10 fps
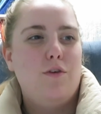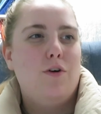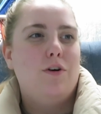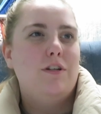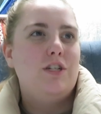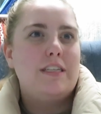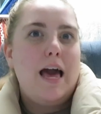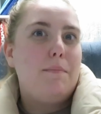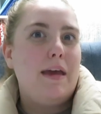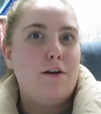or just
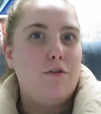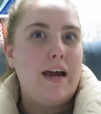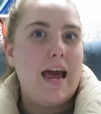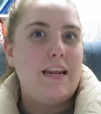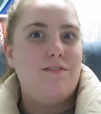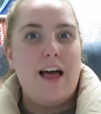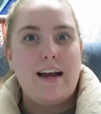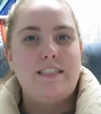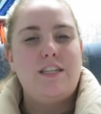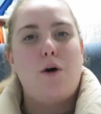like being creative,
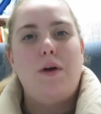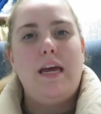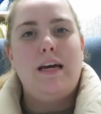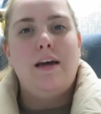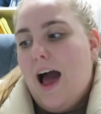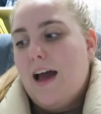like sewing.